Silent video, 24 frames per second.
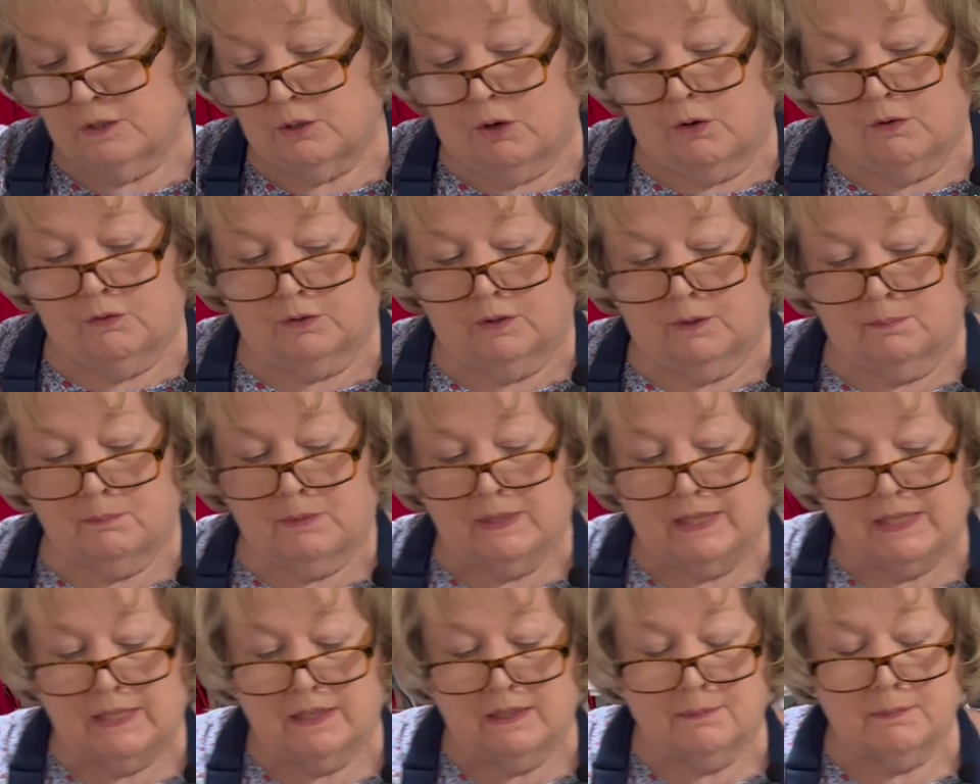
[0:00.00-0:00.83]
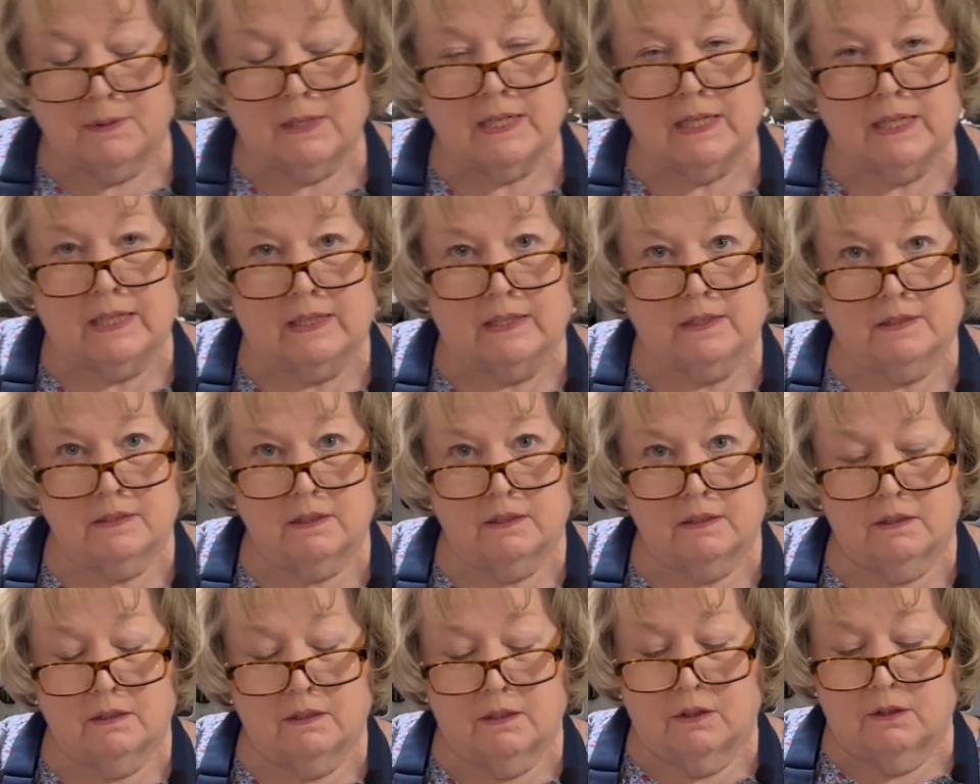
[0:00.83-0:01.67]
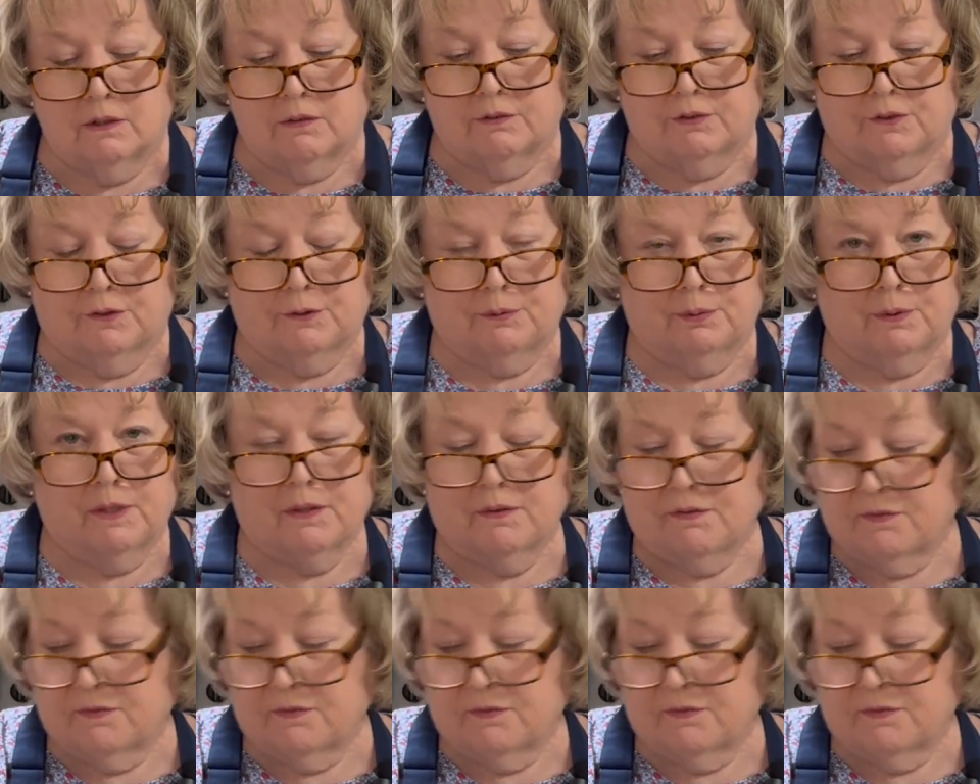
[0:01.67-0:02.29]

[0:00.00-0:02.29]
over a medium heat for 3 to